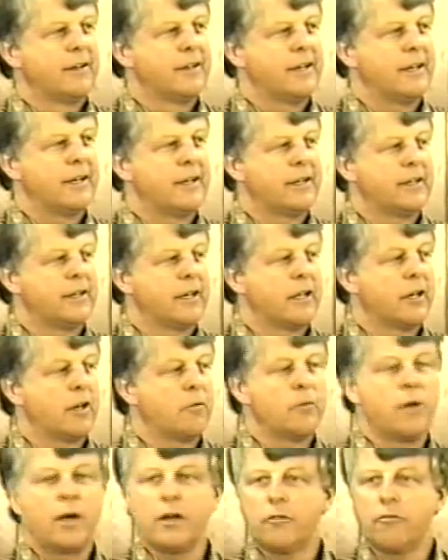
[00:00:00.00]
Uh, and
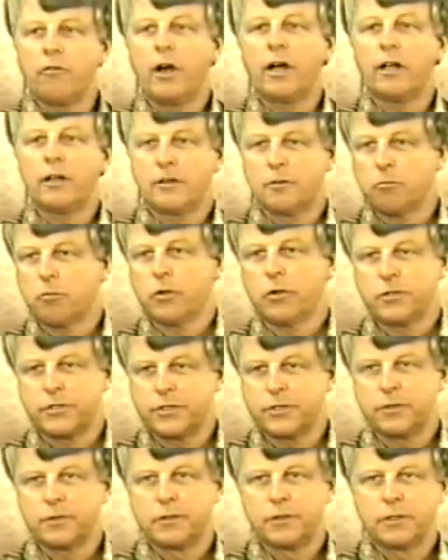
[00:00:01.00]
I'm not a violent
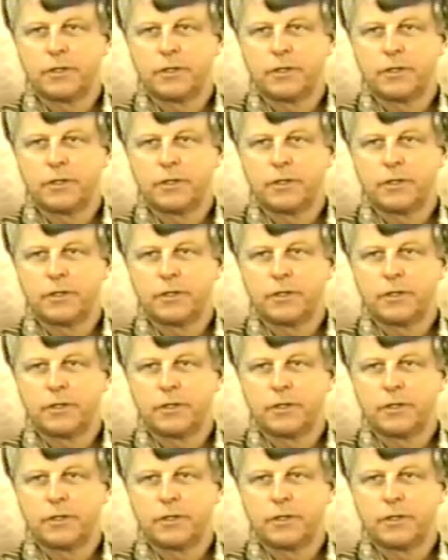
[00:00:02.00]
person.